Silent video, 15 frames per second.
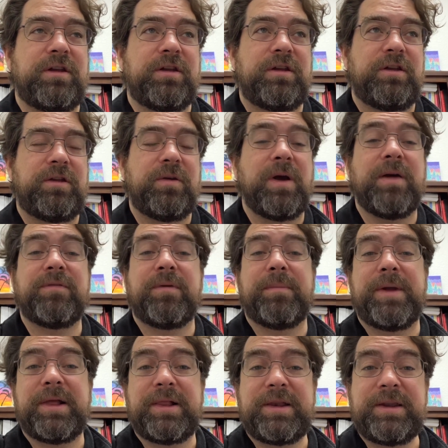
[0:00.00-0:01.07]
you have a
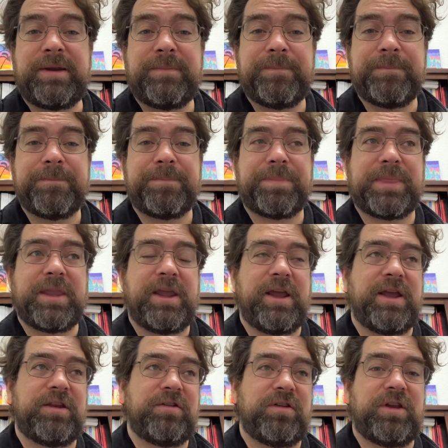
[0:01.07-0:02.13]
melody
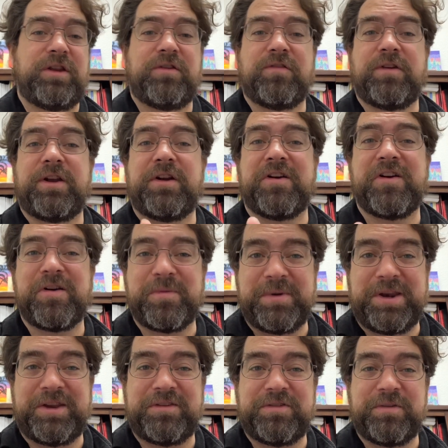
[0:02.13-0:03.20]
and you need to write a
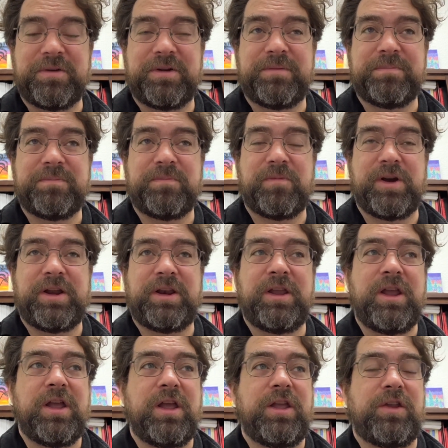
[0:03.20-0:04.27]
harmony to it, right?
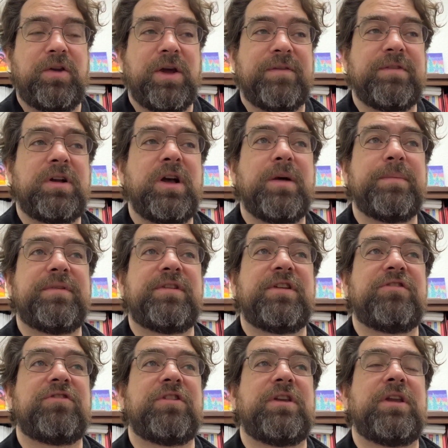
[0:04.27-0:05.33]
You have a
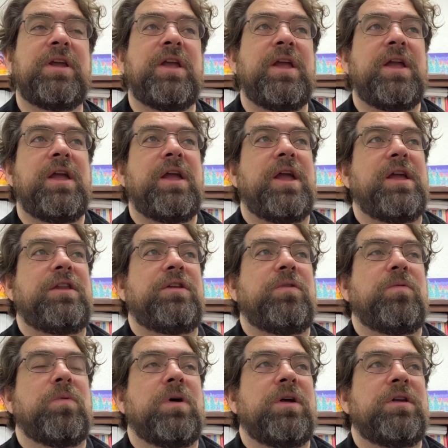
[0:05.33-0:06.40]
composition and you
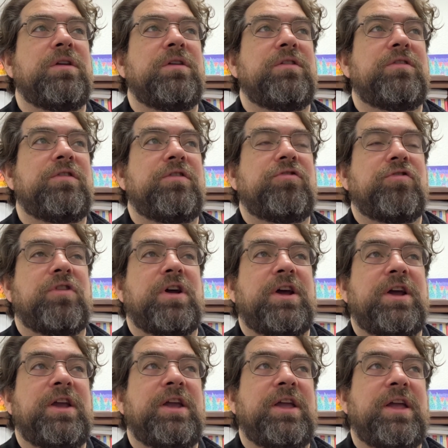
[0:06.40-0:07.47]
want to
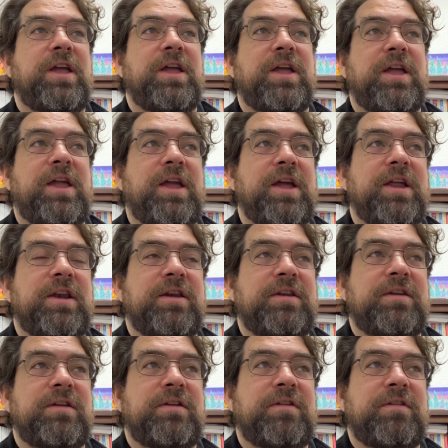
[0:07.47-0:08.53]
try
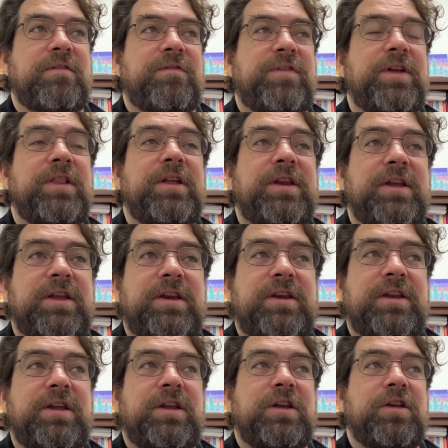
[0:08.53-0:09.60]
and fill it
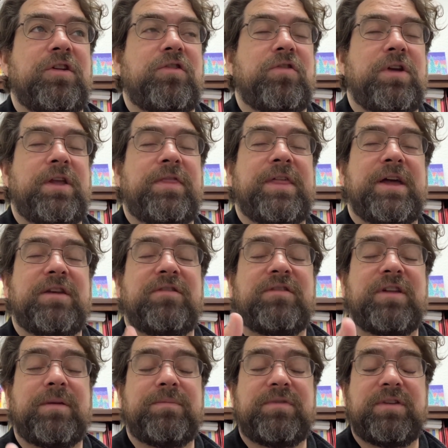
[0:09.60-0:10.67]
in, create that
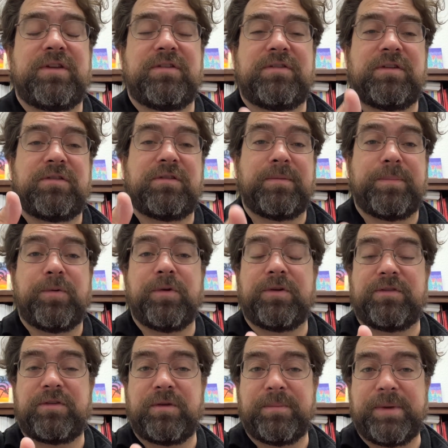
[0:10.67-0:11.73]
substance that
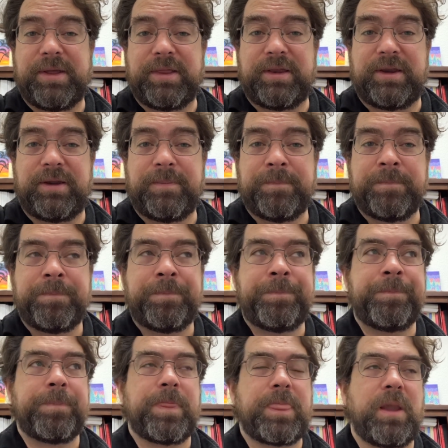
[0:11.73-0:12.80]
supports your melody.
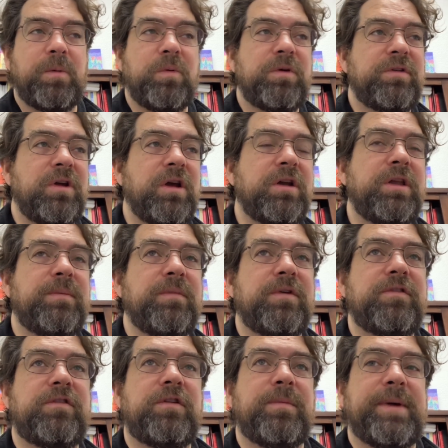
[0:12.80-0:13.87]
And we're talking
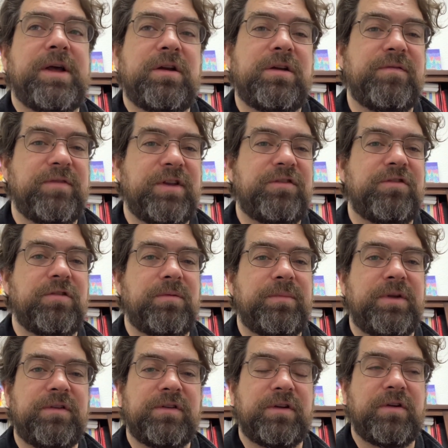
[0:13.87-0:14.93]
mostly about conventional
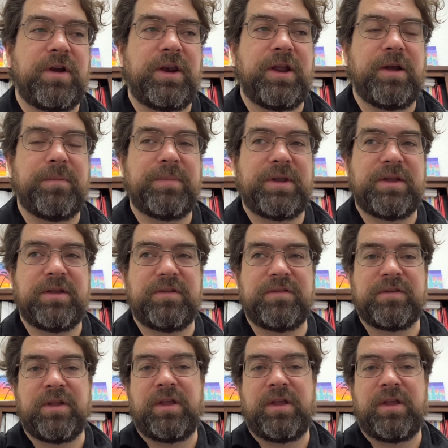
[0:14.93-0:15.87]
music right now because